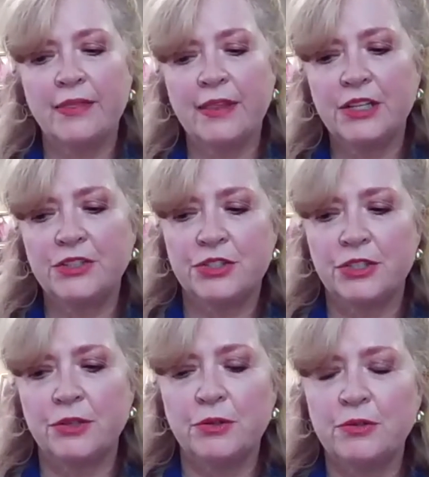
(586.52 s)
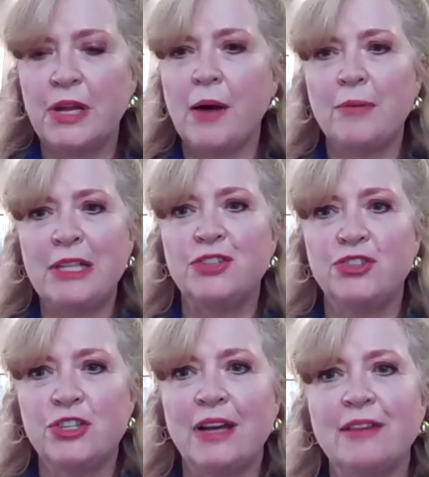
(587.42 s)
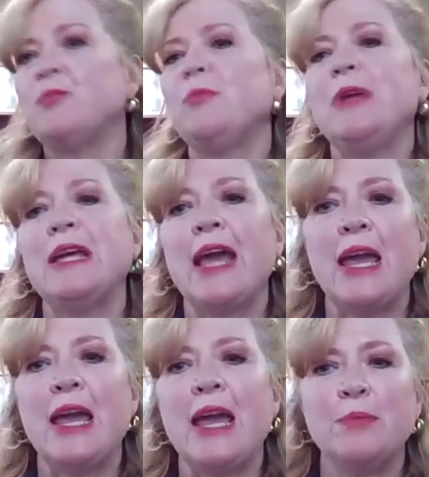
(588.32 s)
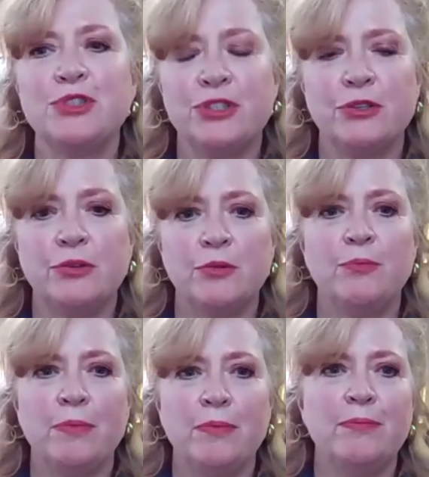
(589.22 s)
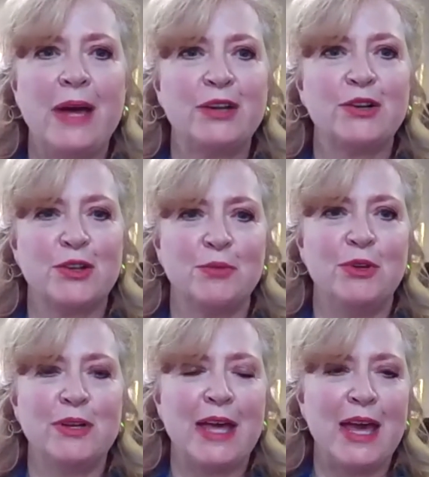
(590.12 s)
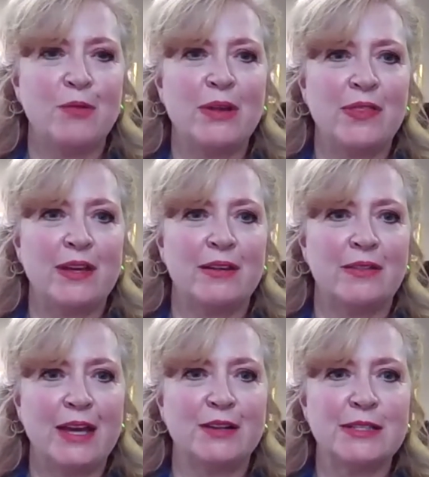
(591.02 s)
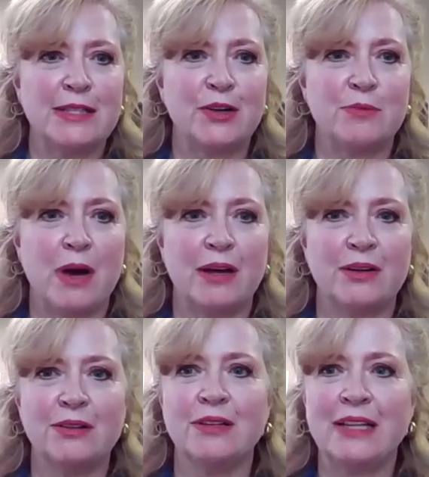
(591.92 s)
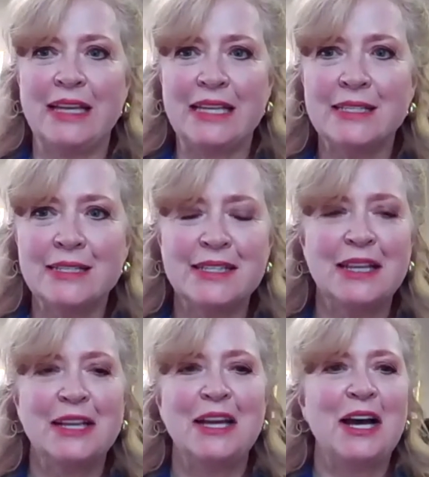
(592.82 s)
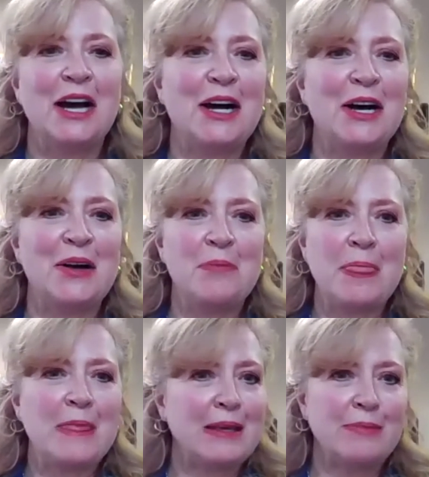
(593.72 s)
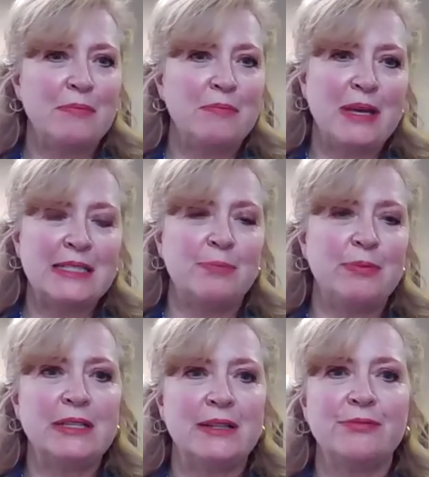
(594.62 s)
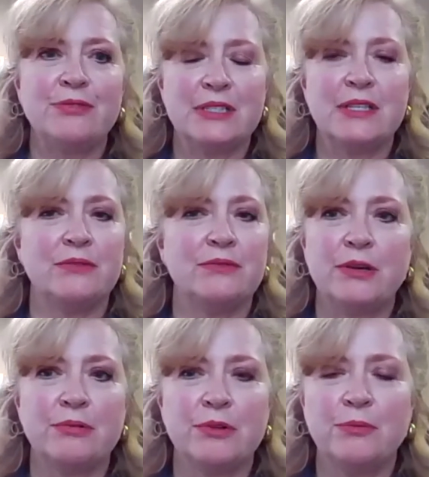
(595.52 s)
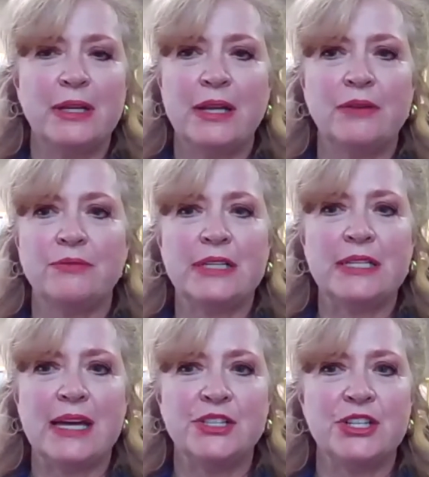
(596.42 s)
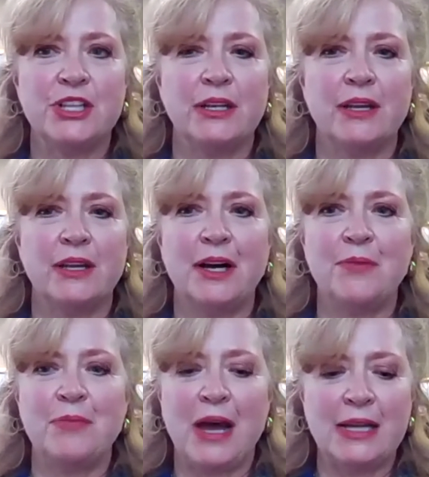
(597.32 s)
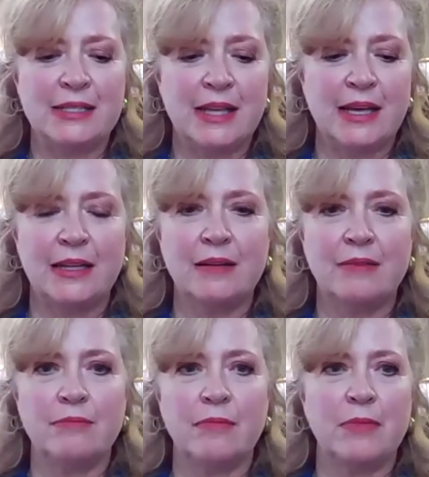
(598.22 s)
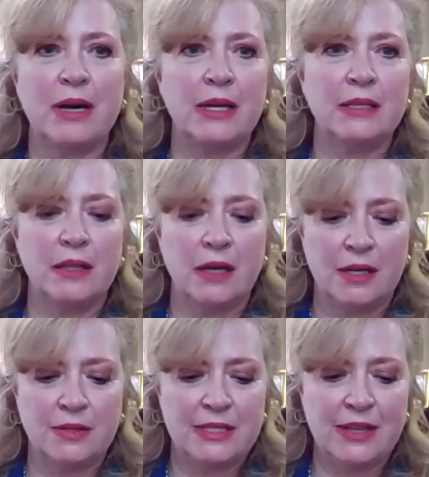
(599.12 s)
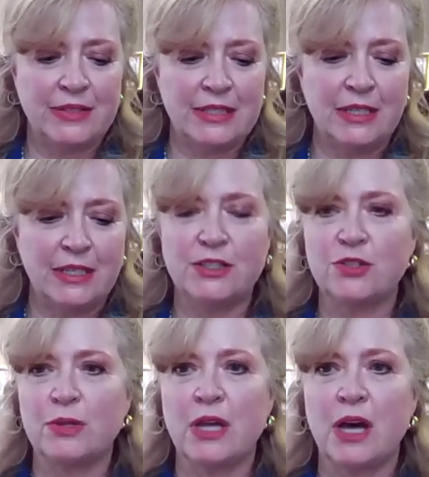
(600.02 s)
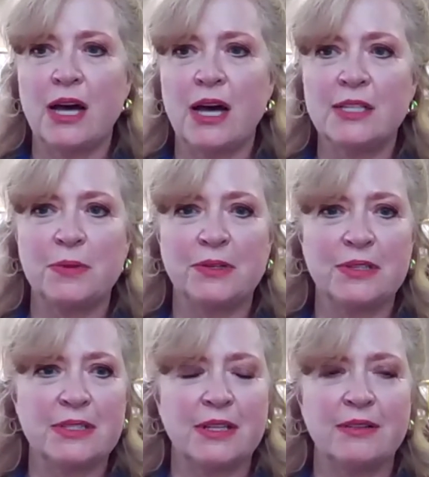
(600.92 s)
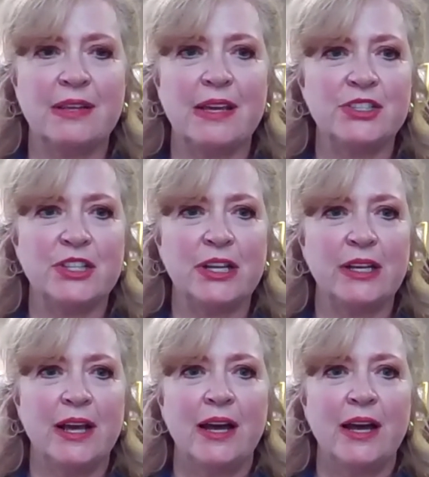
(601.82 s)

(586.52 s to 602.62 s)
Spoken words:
think too, just being able to better communicate what the health center model is, it makes a big difference in recruitment and retention. I said in my 17 years with the hospital association,